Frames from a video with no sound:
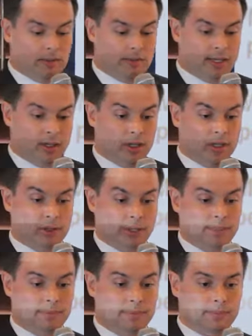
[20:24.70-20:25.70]
radial ulnar
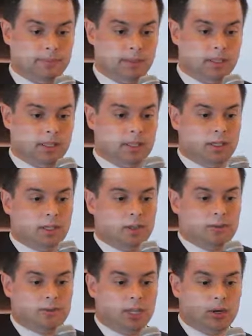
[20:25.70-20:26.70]
joint.
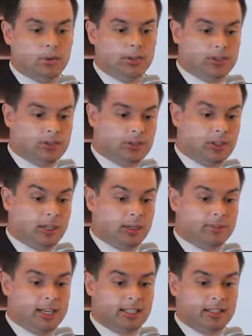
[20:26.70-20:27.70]
So this is our
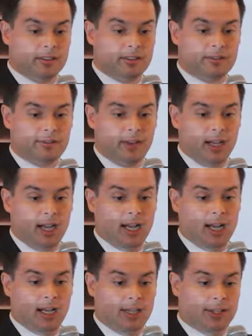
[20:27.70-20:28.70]
objective,
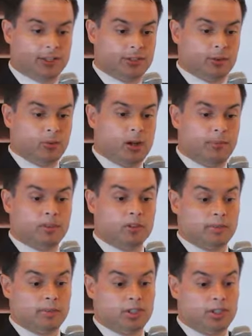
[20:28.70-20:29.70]
and this is a
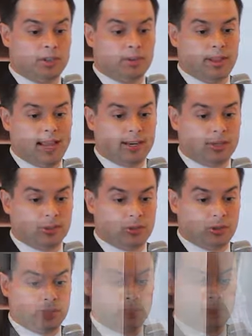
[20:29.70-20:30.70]
well-performed procedure with anchors which are